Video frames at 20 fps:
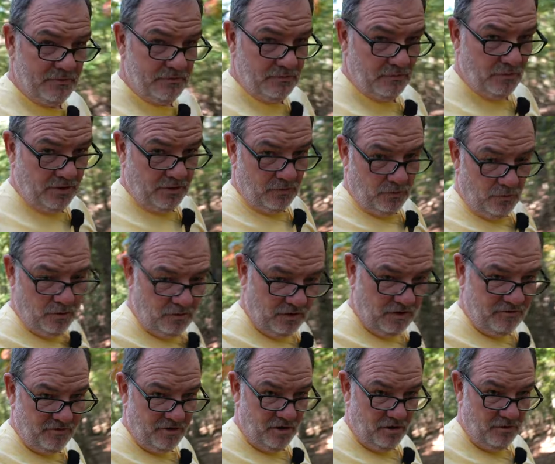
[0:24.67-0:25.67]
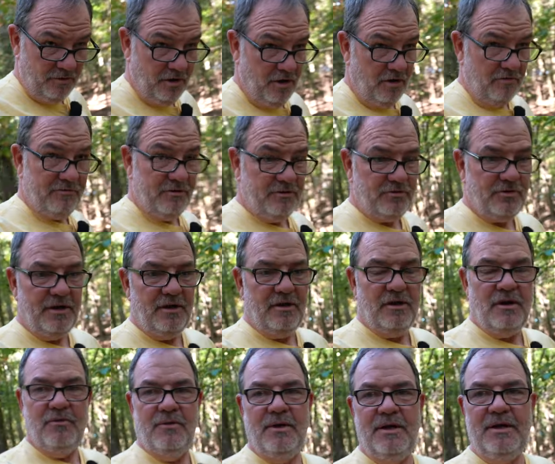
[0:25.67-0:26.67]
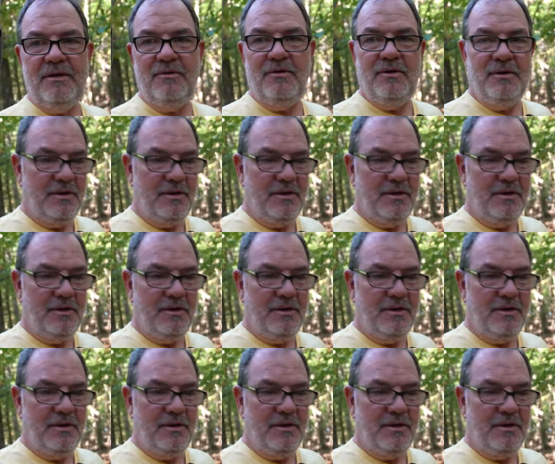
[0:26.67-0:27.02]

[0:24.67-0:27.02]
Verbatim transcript: What a, whoa, I've gone off the trail already.